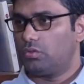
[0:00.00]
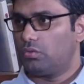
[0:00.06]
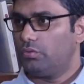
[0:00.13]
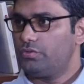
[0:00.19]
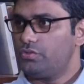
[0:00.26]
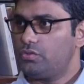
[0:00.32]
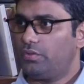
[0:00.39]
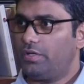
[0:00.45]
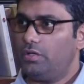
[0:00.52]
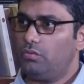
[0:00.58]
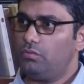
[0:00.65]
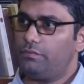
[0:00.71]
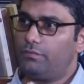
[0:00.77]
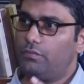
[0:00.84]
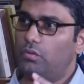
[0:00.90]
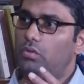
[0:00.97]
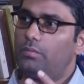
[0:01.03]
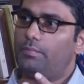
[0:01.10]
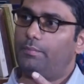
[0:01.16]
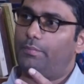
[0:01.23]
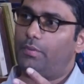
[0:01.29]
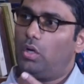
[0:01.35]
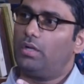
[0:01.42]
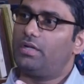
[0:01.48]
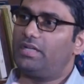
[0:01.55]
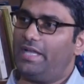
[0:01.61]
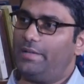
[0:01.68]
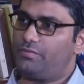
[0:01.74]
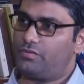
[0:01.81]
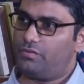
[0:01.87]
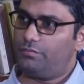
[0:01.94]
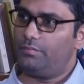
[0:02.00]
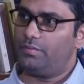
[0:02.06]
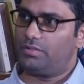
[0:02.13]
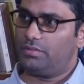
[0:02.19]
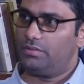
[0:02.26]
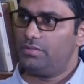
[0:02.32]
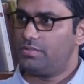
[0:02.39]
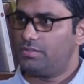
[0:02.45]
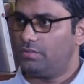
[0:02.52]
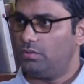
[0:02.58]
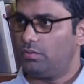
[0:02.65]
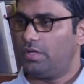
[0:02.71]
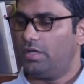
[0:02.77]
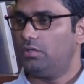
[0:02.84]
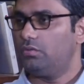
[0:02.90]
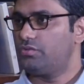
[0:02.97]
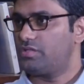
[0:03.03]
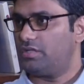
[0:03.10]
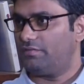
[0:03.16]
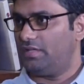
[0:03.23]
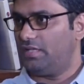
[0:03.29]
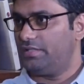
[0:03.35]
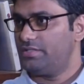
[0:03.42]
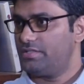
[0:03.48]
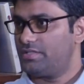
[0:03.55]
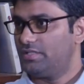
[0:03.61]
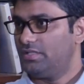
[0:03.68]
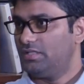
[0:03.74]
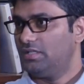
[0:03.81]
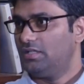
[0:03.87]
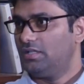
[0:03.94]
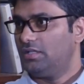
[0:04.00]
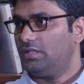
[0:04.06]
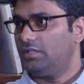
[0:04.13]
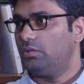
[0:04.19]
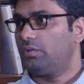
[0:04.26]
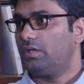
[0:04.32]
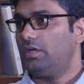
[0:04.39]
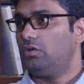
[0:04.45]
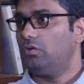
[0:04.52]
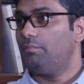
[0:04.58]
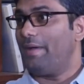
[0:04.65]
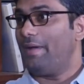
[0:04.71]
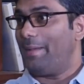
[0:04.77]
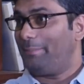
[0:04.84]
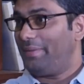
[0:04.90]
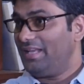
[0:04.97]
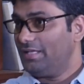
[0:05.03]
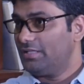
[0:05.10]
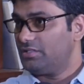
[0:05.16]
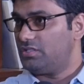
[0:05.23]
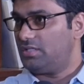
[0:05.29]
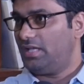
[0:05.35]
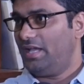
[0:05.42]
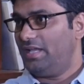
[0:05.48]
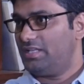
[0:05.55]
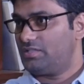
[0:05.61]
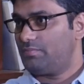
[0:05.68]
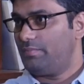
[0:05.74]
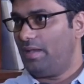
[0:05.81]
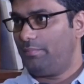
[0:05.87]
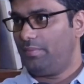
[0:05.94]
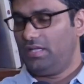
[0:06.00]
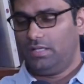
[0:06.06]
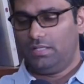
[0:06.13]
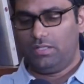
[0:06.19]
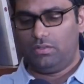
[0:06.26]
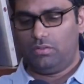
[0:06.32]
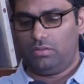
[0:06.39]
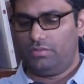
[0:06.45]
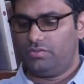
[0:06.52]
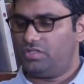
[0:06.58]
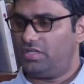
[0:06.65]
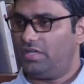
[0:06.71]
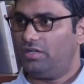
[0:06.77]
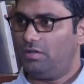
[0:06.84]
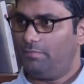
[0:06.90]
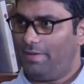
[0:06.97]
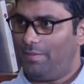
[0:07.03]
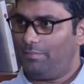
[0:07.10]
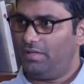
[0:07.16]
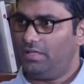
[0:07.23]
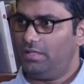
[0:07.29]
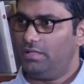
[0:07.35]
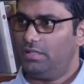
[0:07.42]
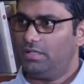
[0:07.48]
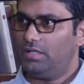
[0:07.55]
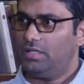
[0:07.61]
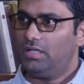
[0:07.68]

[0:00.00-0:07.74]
drones, you can do 4 broad types of missions. You can do surveillance, you can do mapping, GIS mapping, or general mapping.